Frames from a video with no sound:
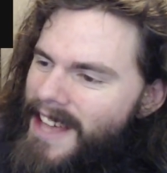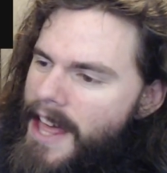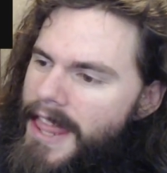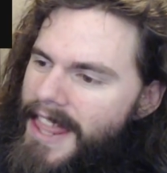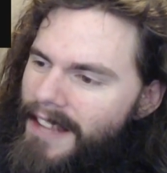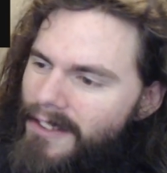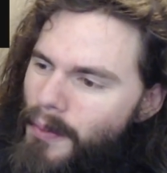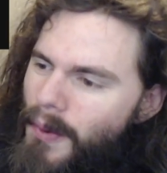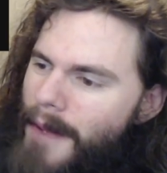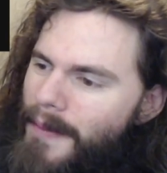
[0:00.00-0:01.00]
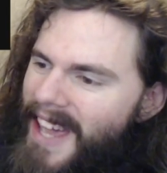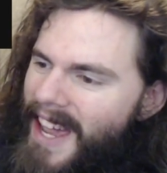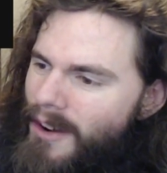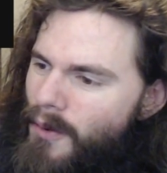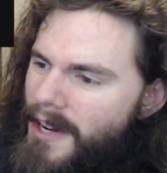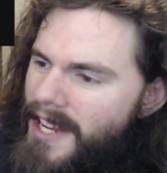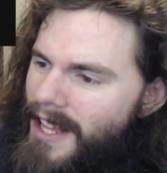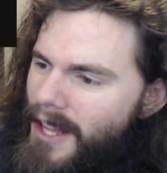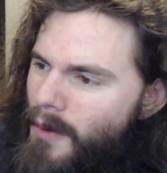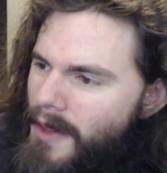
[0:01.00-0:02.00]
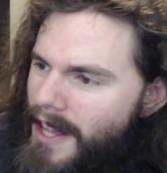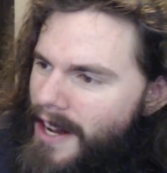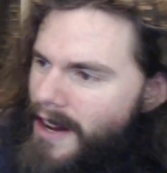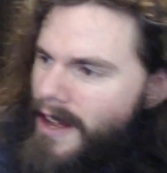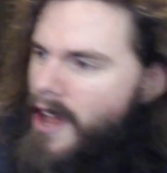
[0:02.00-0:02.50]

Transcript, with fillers: That's the propaganda we're dealing with here.